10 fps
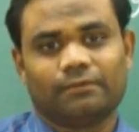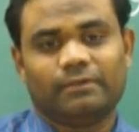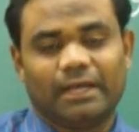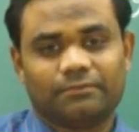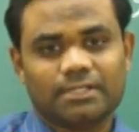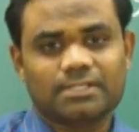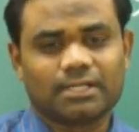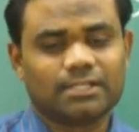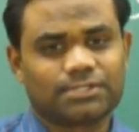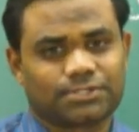We have
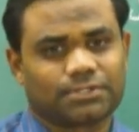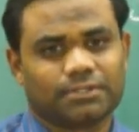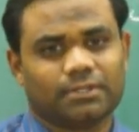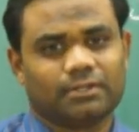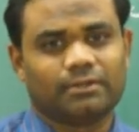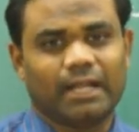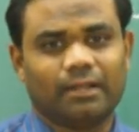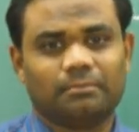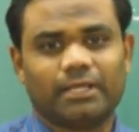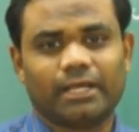discussed
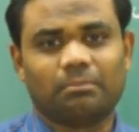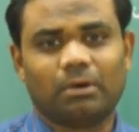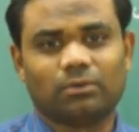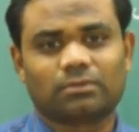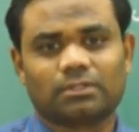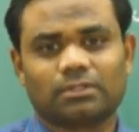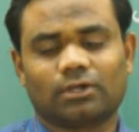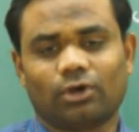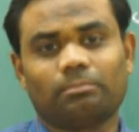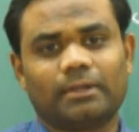randomly about the
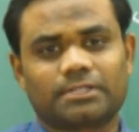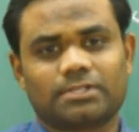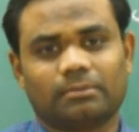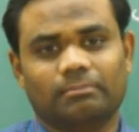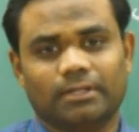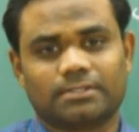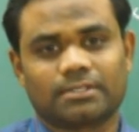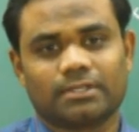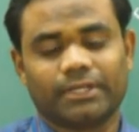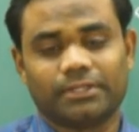complex numbers
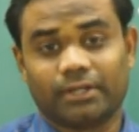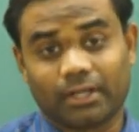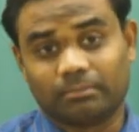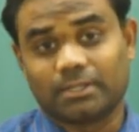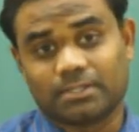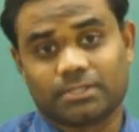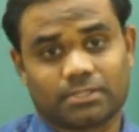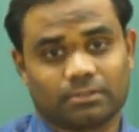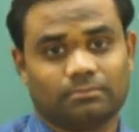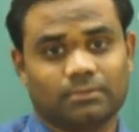in the number
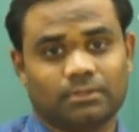system